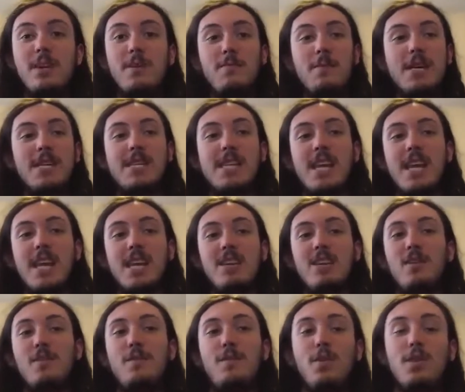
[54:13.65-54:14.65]
Ben 10
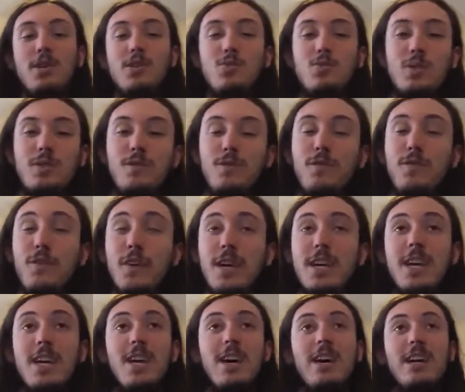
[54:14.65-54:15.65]
Alien Force was
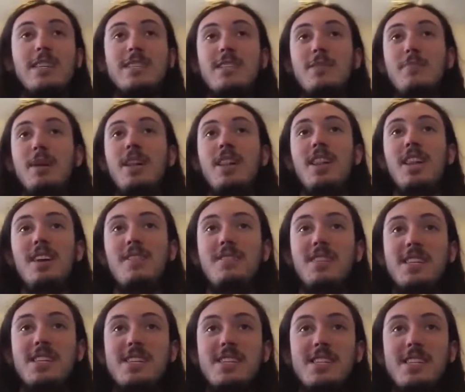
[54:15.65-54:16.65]
freaking awesome. I love
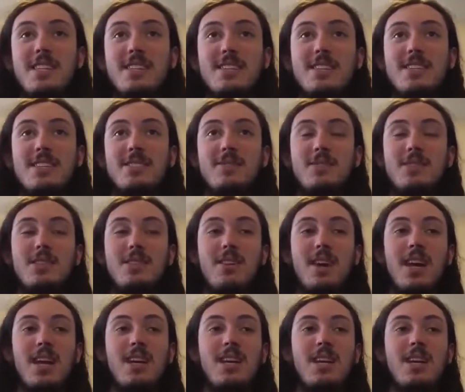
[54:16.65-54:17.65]
this series. It was
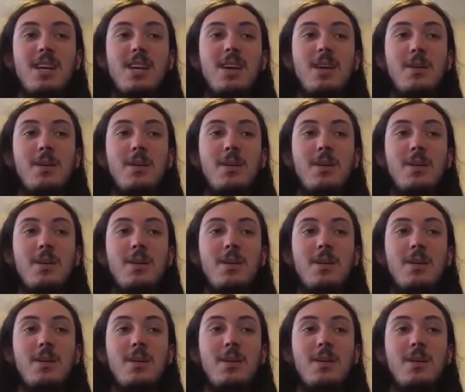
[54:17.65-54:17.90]
great.